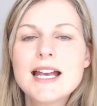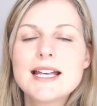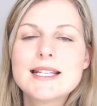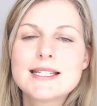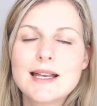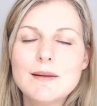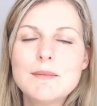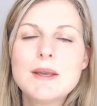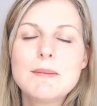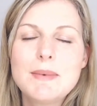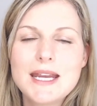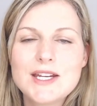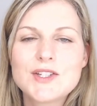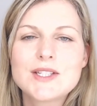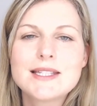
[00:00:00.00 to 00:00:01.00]
some
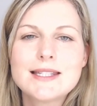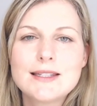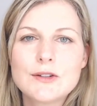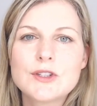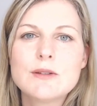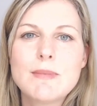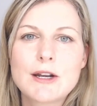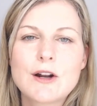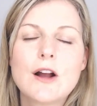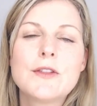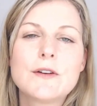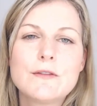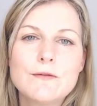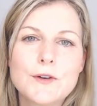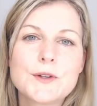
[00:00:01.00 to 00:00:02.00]
patients still do better on
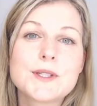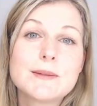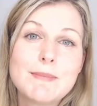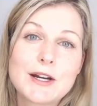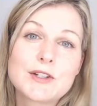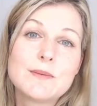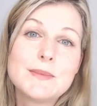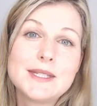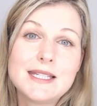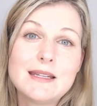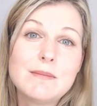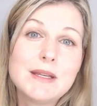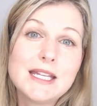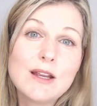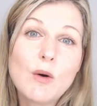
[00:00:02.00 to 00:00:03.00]
the full spectrum
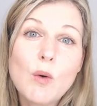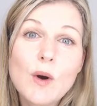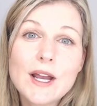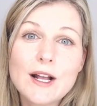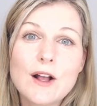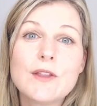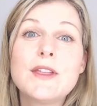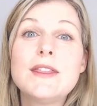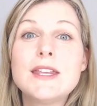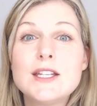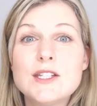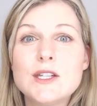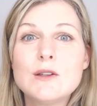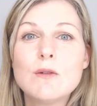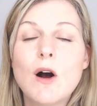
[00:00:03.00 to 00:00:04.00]
CBD oil than they
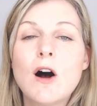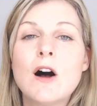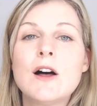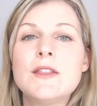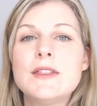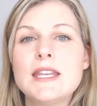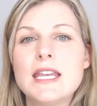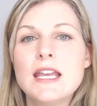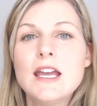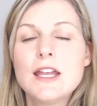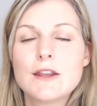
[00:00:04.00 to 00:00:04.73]
do on the,